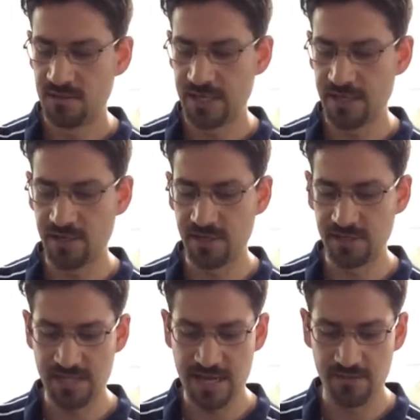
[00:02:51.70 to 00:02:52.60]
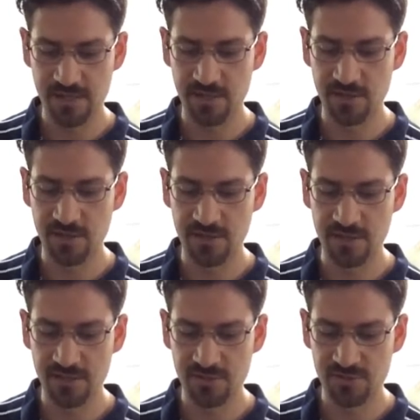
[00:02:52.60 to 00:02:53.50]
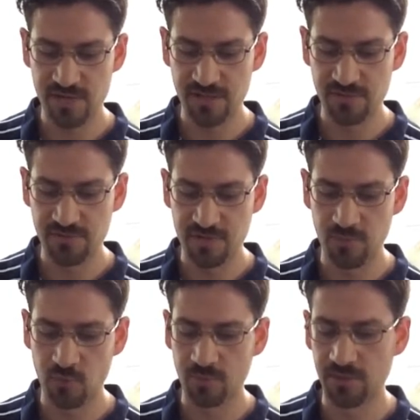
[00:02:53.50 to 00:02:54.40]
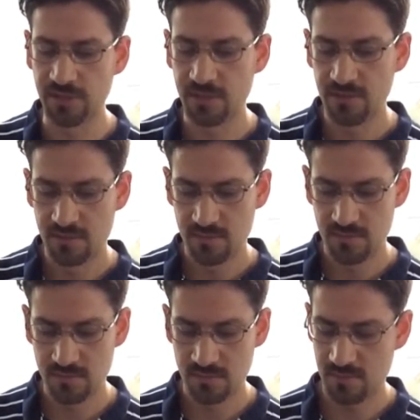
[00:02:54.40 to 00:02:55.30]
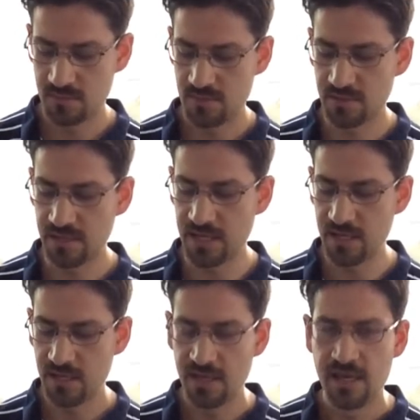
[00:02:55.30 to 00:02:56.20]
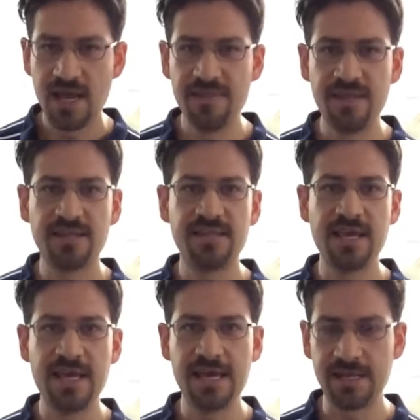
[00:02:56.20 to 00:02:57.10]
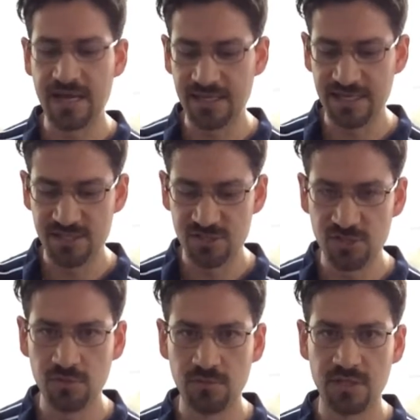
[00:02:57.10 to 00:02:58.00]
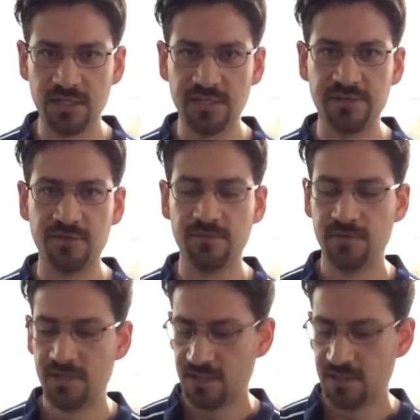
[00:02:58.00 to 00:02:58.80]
like you're gonna tap, like you're gonna strike the drum normally. Okay, and then at the end, I like to do a little